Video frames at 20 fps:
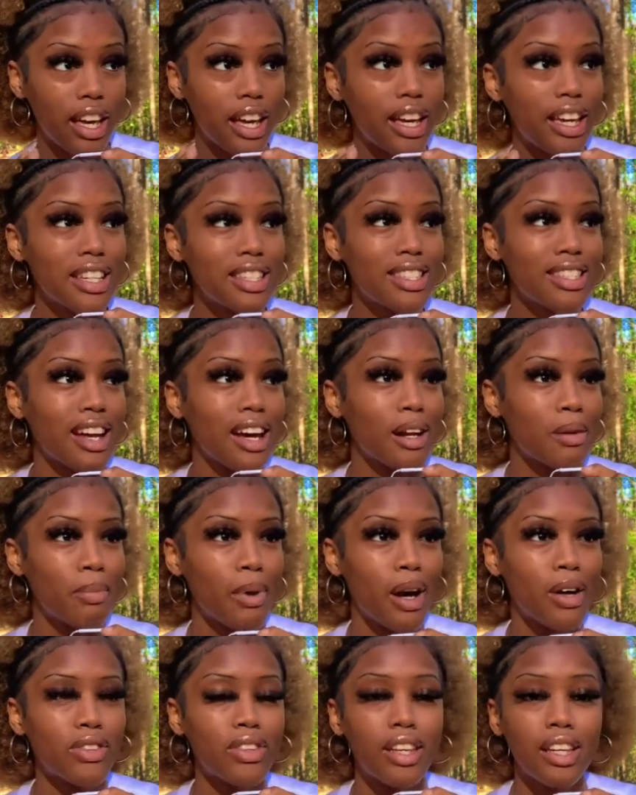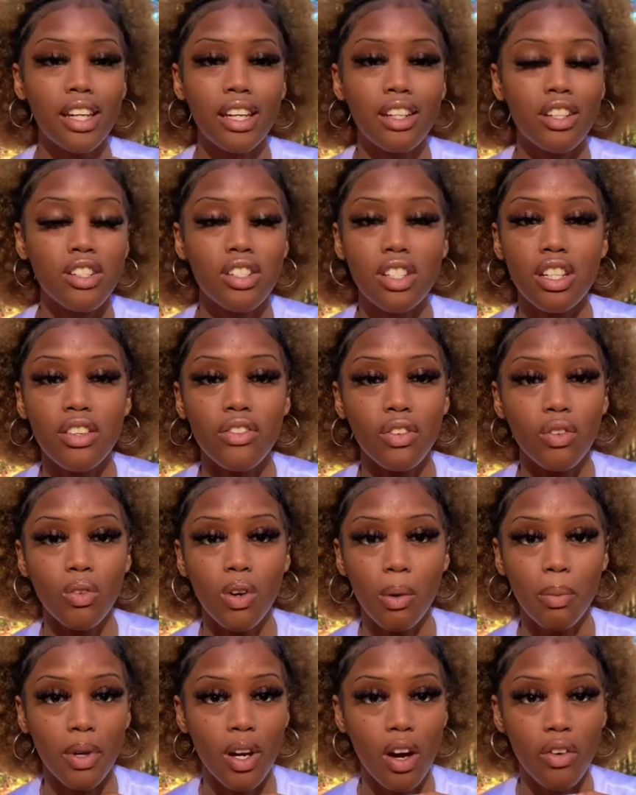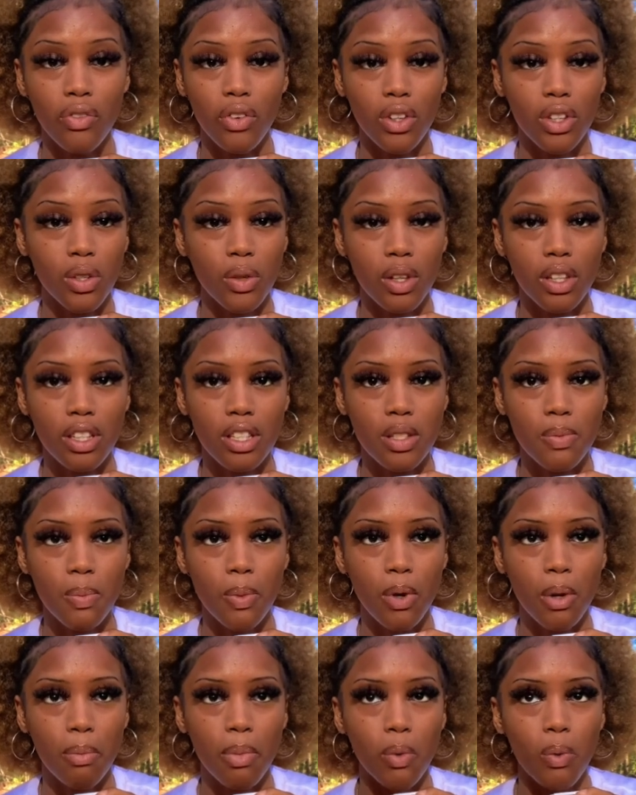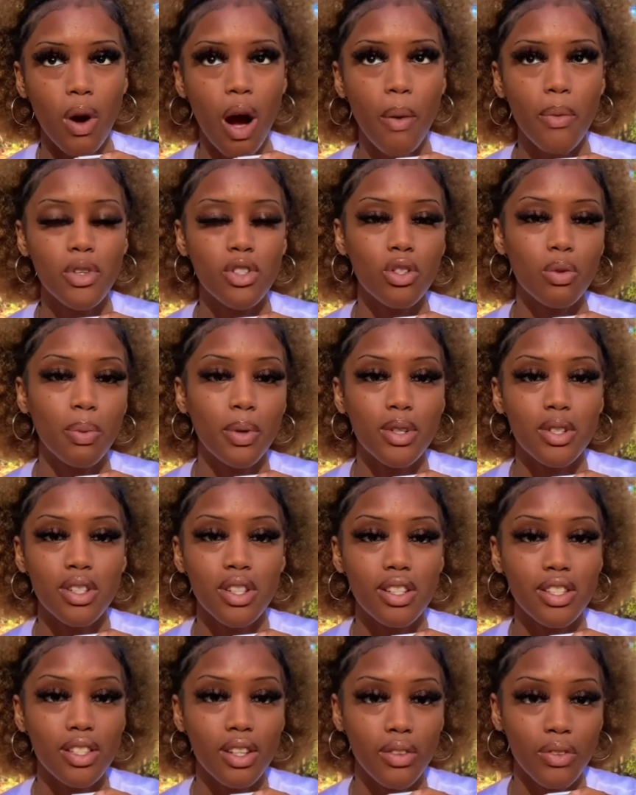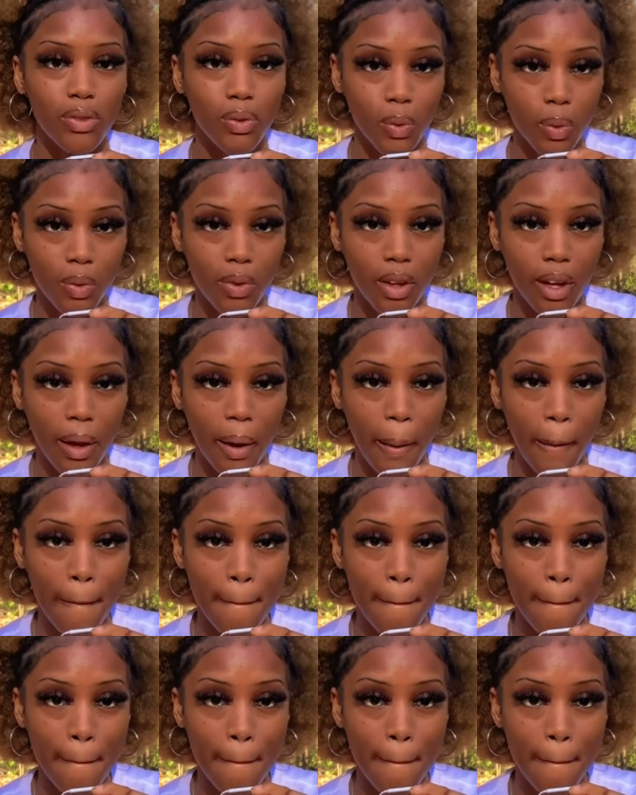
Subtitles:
it's not about that energy even rubbing off on you at this point, but why would you put yourself through that?